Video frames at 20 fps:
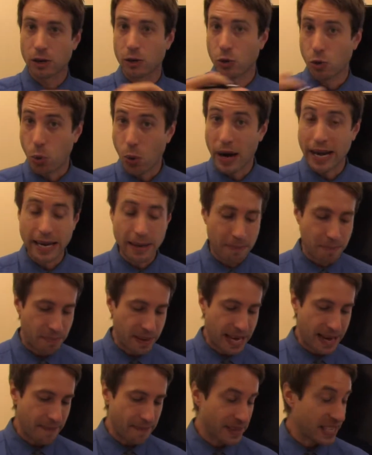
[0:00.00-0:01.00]
quite a
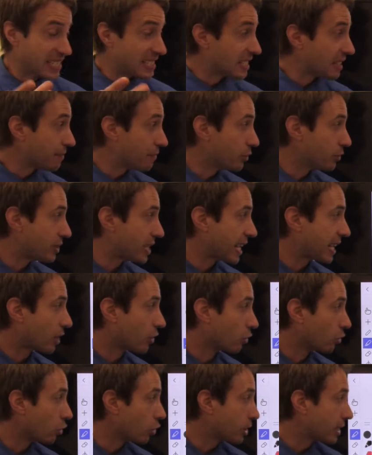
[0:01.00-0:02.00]
bit is if you take a
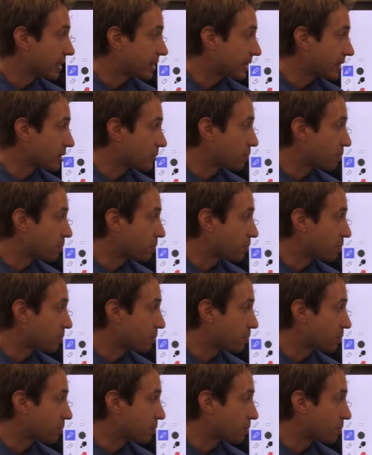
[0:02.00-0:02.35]
look at this,